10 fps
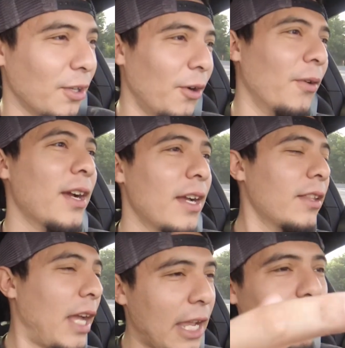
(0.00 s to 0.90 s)
So
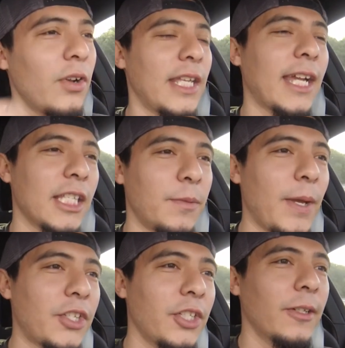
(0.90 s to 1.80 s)
I go to tech
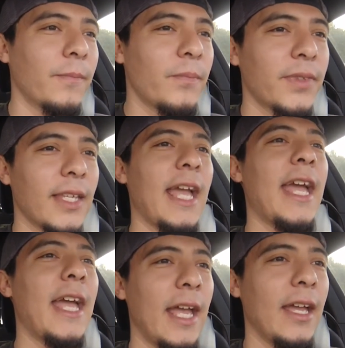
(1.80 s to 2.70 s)
inspection,
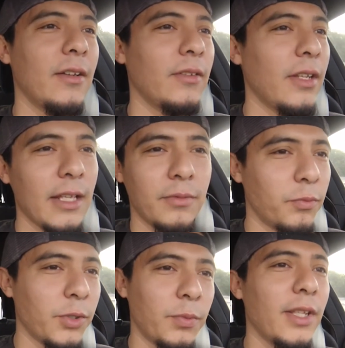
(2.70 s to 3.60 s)
and it
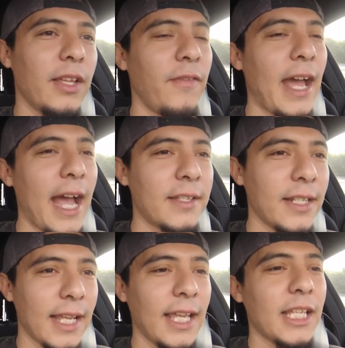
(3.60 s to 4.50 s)
was really
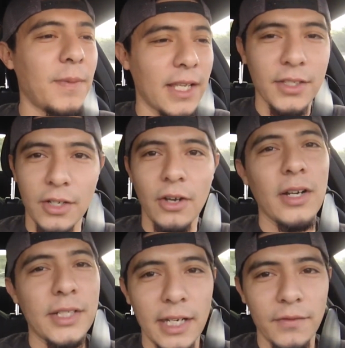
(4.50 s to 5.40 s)
fast. And I guess because the
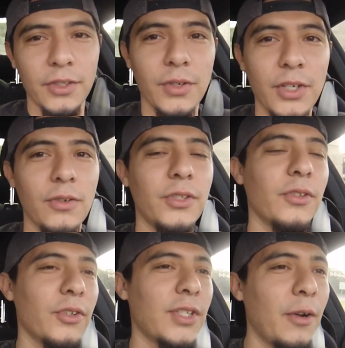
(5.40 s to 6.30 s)
car is kind of so new,
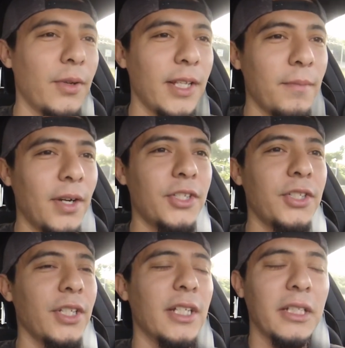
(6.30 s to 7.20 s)
so there's not really
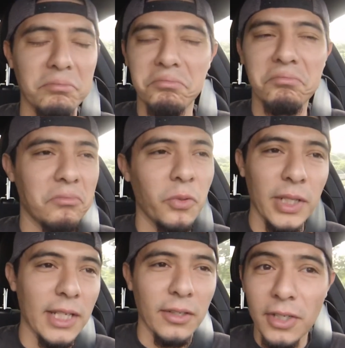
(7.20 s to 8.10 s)
much to
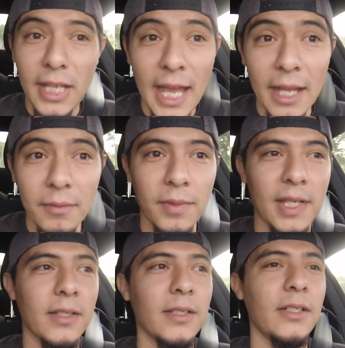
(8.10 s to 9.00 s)
really look at,
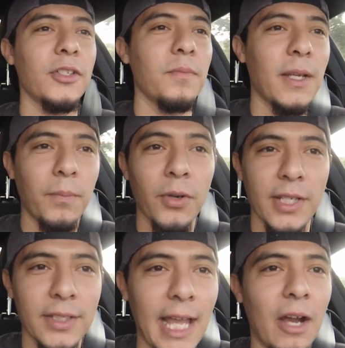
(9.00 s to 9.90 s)
because it should be a
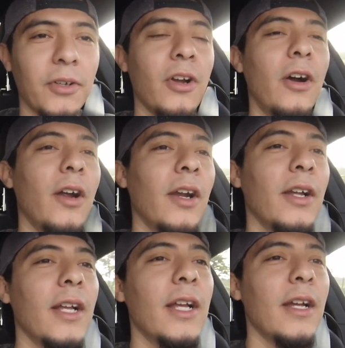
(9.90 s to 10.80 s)
pretty stout
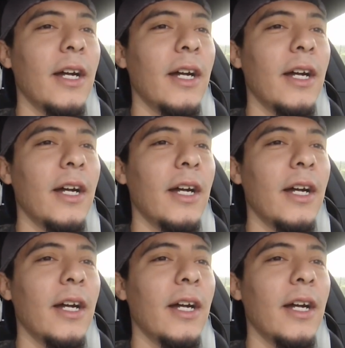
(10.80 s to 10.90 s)
car.